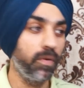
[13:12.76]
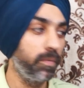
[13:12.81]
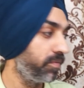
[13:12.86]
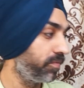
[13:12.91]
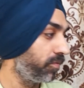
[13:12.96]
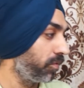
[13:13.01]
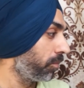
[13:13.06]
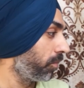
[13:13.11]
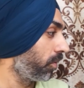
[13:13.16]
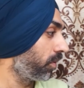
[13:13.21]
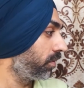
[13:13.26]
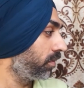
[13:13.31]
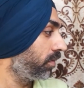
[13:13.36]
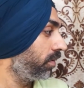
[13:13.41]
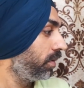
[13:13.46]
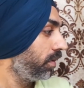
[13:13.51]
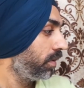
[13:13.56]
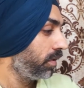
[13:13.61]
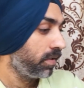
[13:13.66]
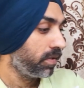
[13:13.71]
a full bottle.
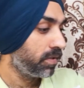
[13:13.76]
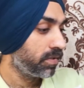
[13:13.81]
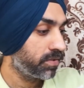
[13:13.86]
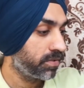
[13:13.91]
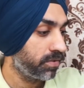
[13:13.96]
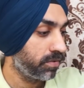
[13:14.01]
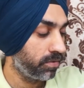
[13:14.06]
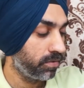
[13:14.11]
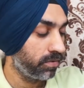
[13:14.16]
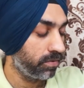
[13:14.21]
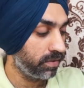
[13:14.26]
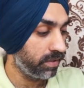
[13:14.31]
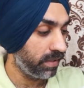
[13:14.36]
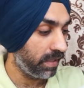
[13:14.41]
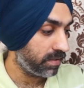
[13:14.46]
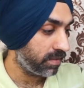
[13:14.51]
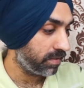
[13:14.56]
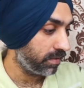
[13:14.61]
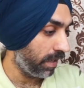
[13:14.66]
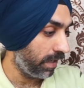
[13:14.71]
So
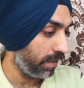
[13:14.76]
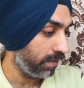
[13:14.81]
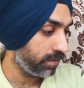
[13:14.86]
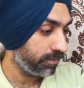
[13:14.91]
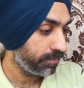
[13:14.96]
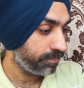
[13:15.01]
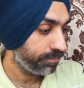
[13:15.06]
that's that.